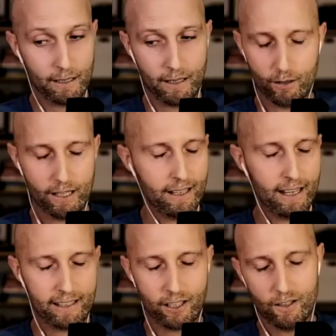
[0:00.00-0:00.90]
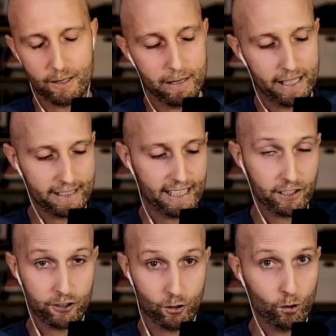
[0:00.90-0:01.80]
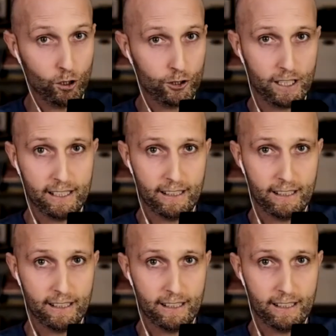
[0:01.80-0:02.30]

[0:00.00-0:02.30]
you know, I call it a meditation so loosely.